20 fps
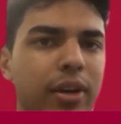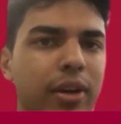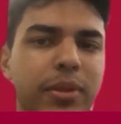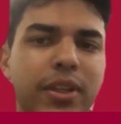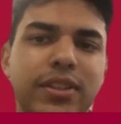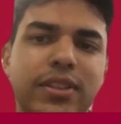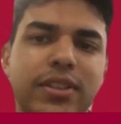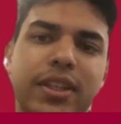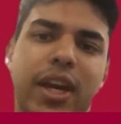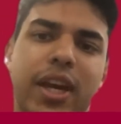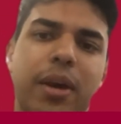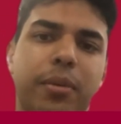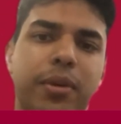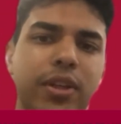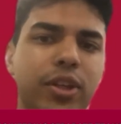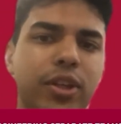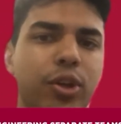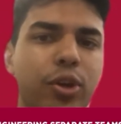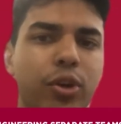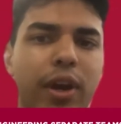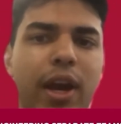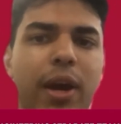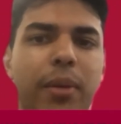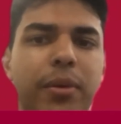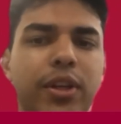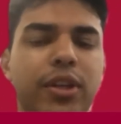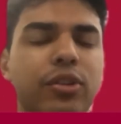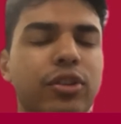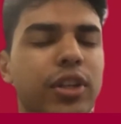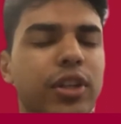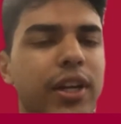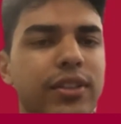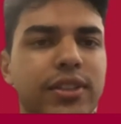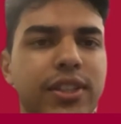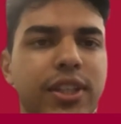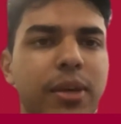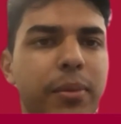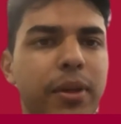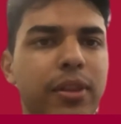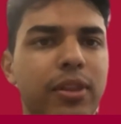I'm guessing how many are in our
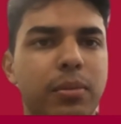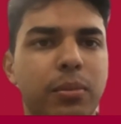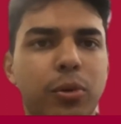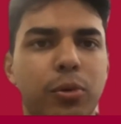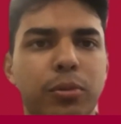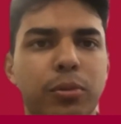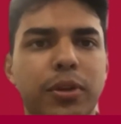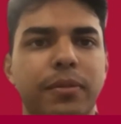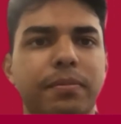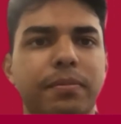team at the moment?